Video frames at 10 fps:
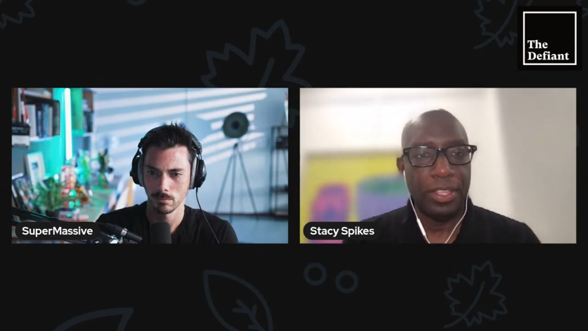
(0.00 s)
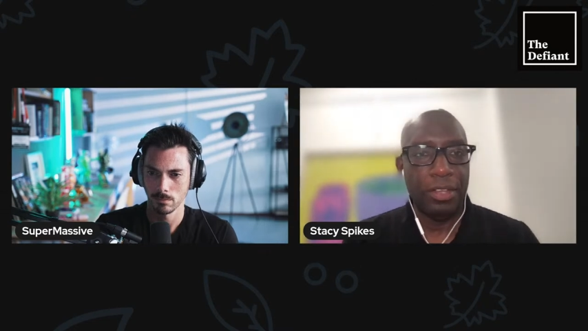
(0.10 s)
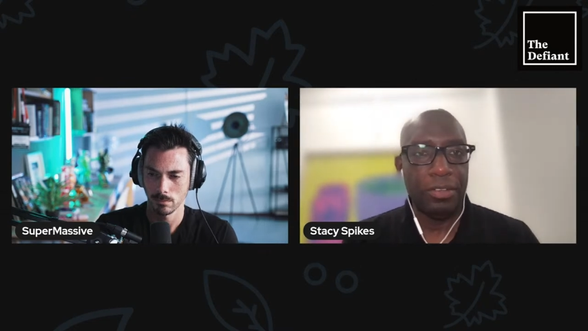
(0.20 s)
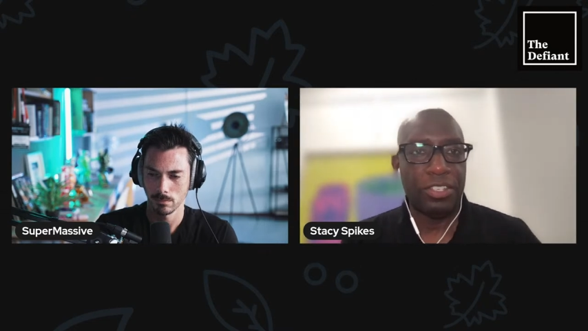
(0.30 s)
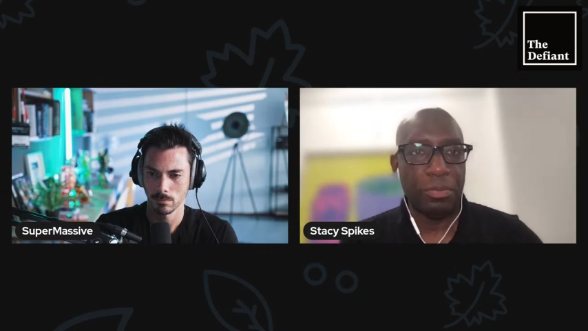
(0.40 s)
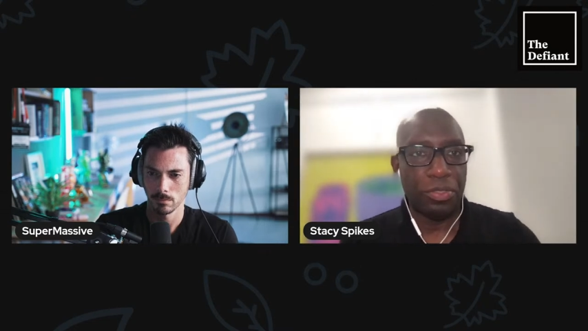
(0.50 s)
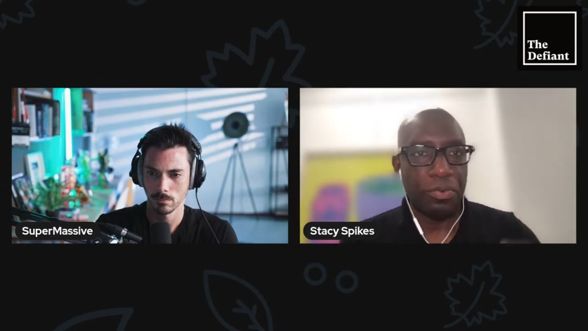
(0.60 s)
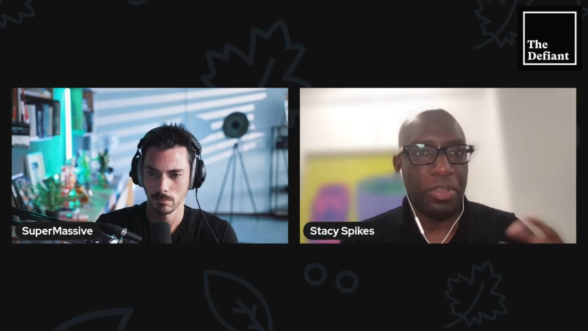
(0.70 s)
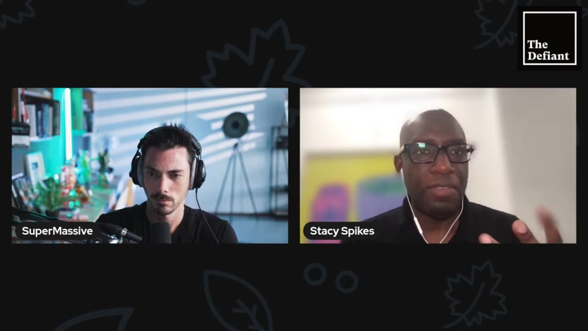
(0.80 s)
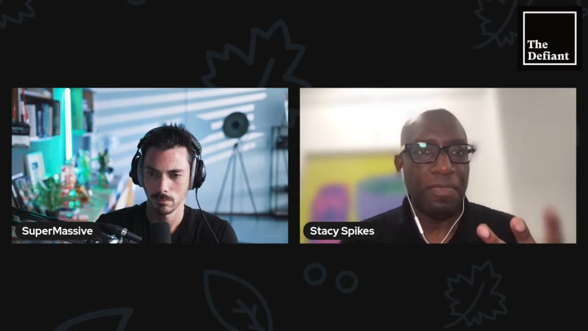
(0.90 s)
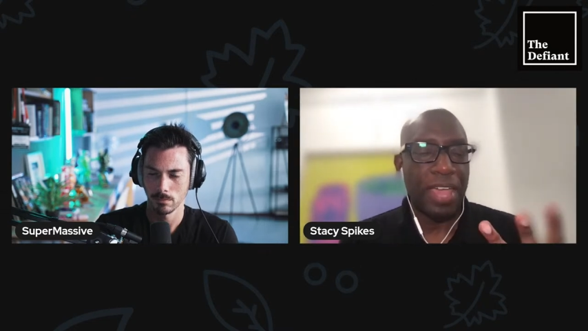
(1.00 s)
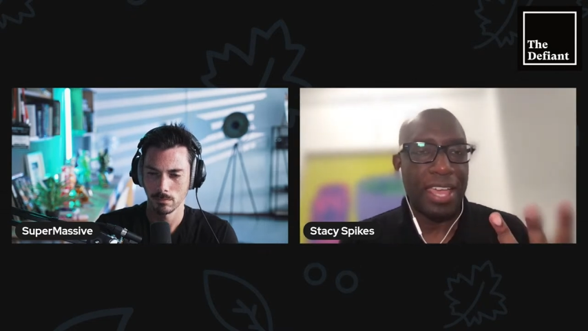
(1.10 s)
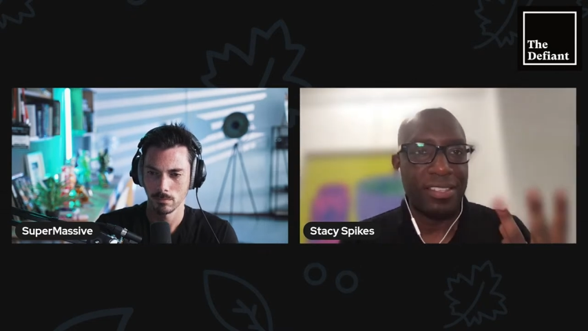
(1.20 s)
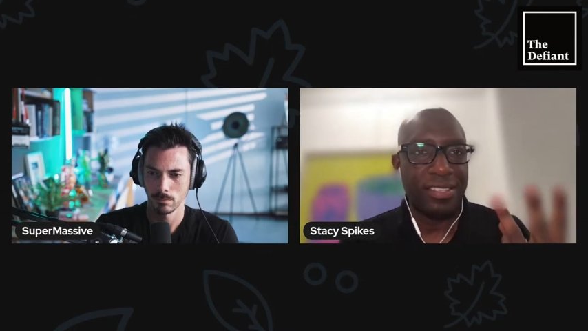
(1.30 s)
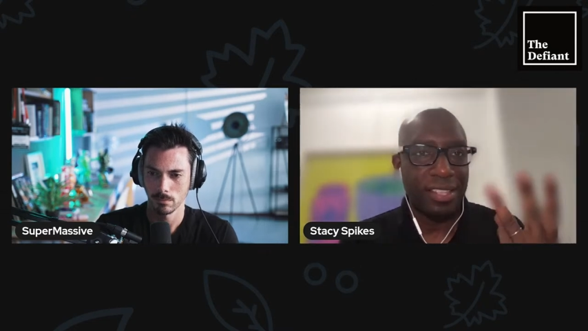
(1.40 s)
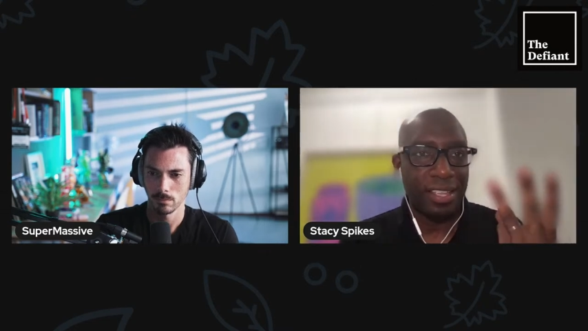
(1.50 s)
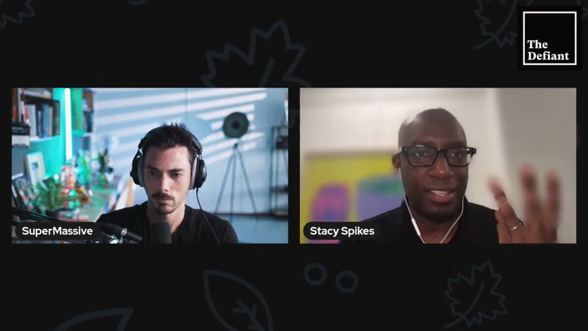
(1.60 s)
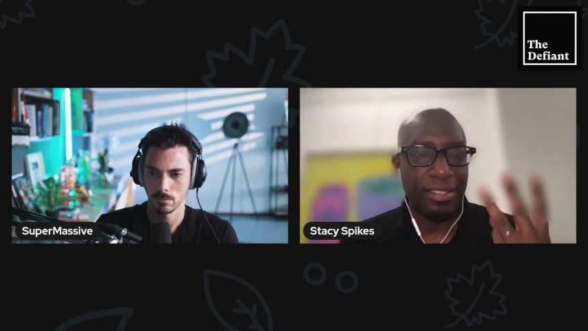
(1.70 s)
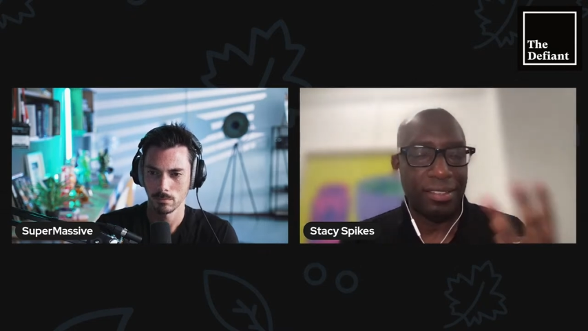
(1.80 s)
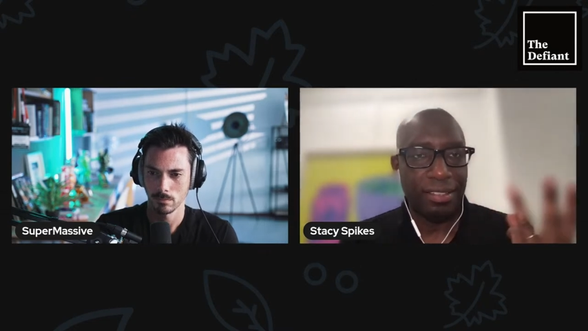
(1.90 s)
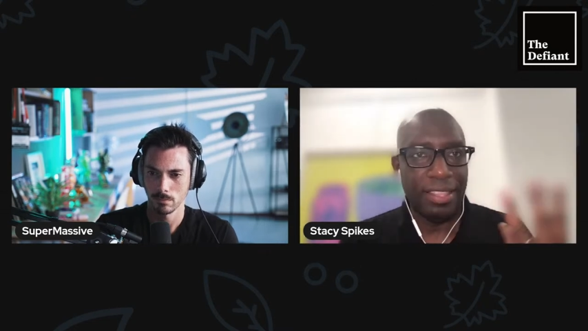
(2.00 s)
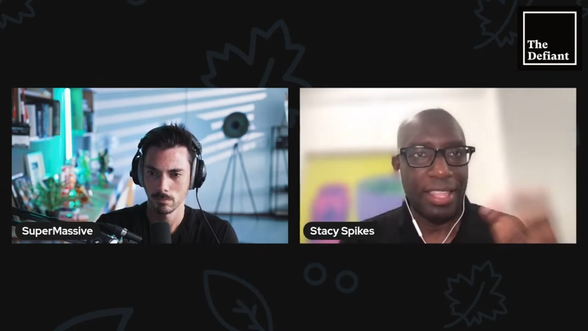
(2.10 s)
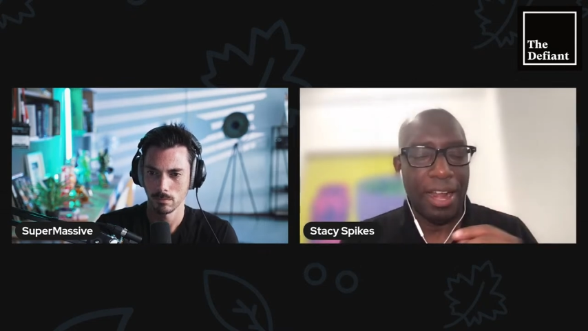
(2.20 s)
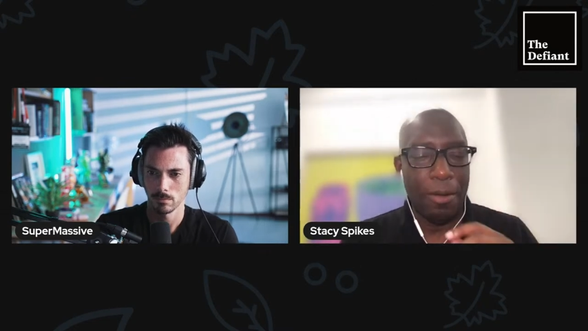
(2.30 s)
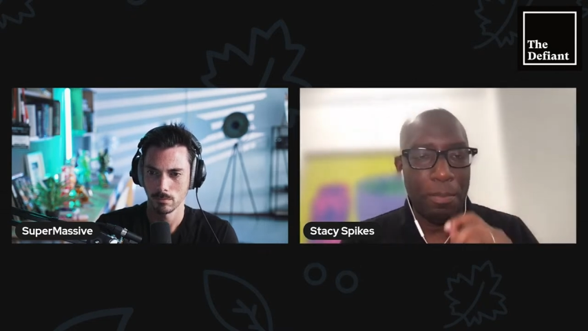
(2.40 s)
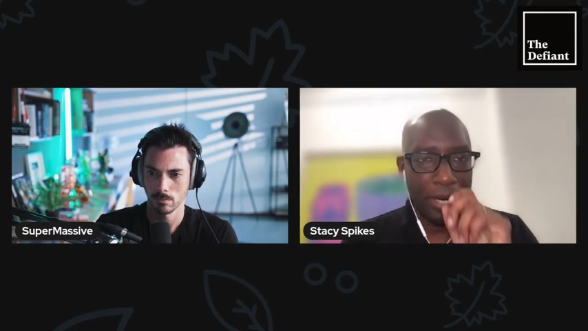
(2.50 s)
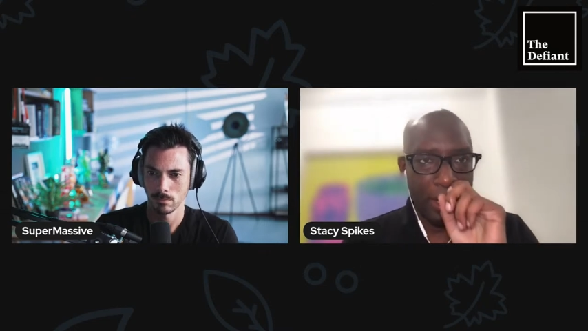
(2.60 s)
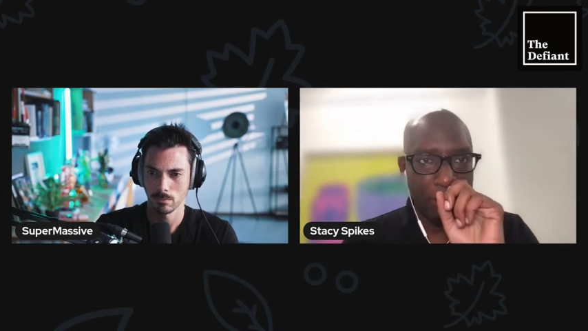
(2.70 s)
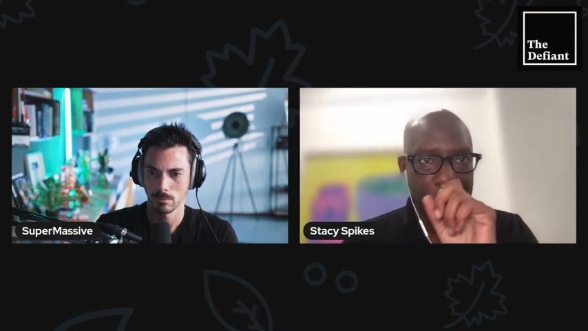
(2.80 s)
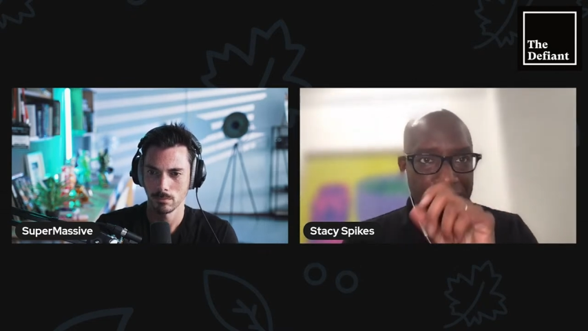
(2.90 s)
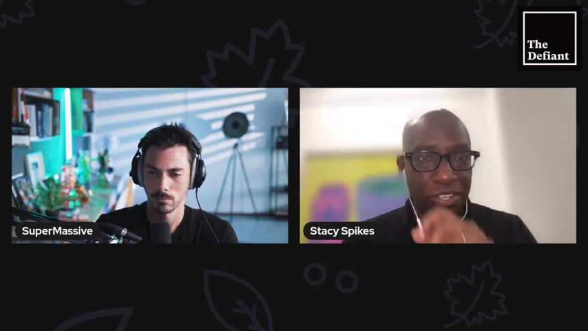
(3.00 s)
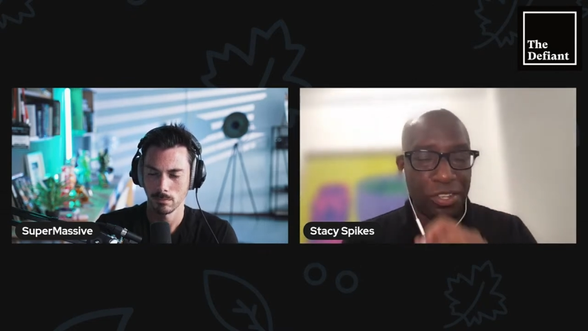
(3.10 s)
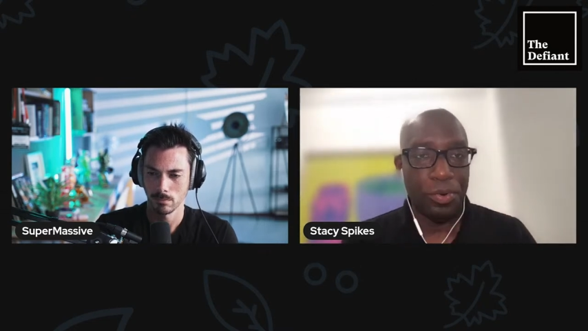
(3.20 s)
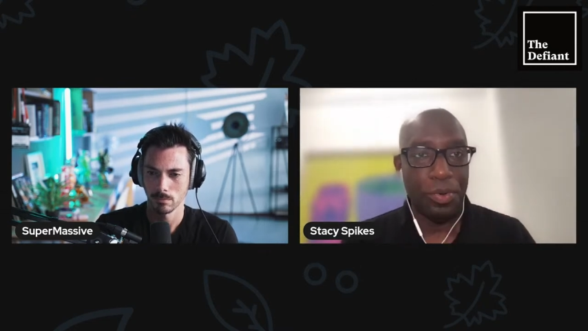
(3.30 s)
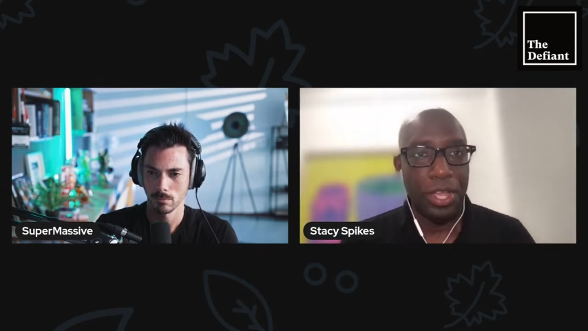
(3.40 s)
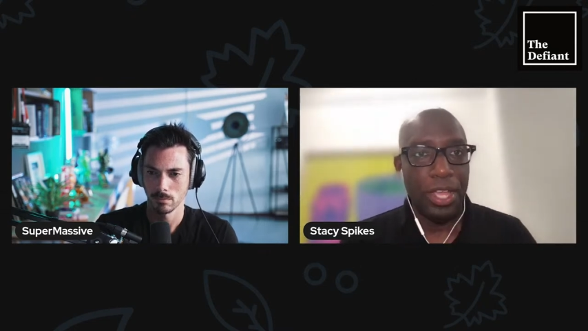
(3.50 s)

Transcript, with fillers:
Speaker 1: there's some three facts that that I'll put out there. So